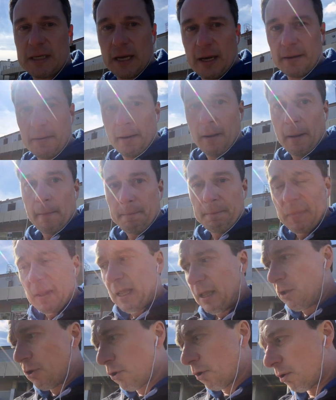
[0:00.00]
saying?
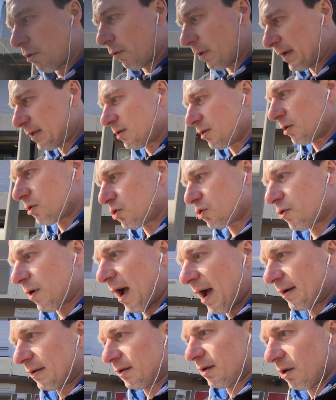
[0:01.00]
You're going to
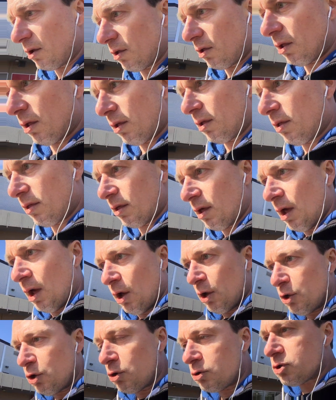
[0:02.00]
attract,
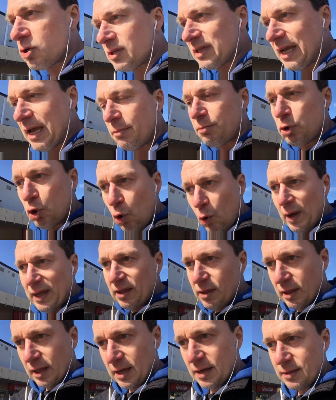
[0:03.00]
you just keep
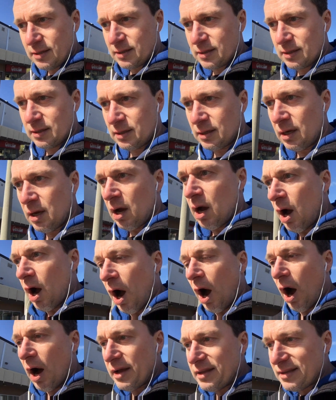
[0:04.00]
doing this
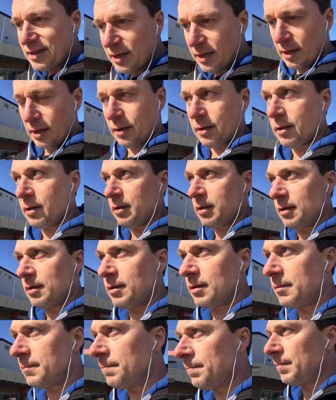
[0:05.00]
until
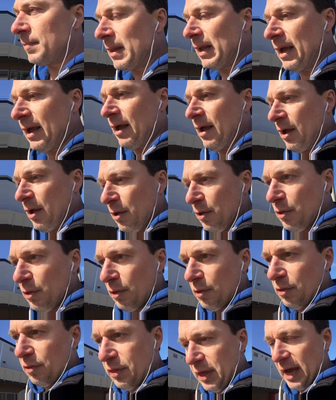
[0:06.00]

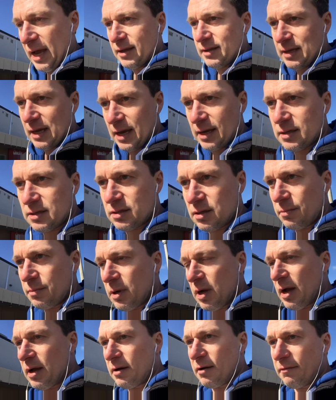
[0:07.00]
they take some
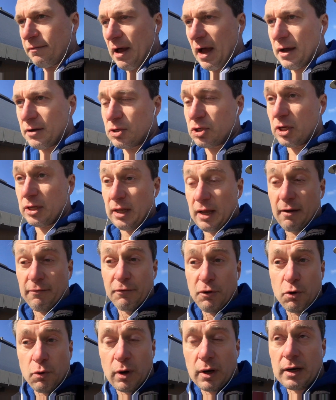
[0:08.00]
kind of action
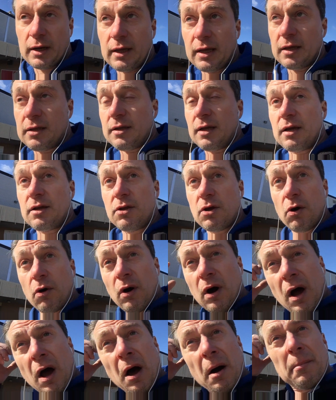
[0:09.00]
if you want to continue.
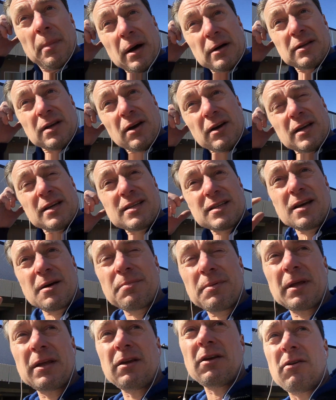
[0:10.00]
But I'll tell you
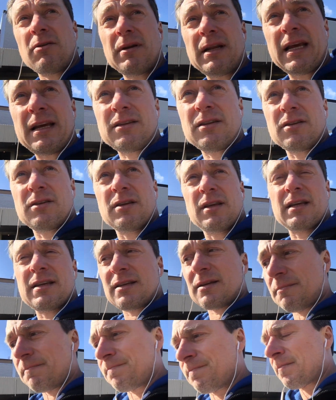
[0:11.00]
something, you don't need to,
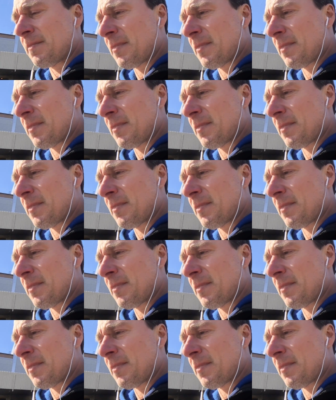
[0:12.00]
it, uh,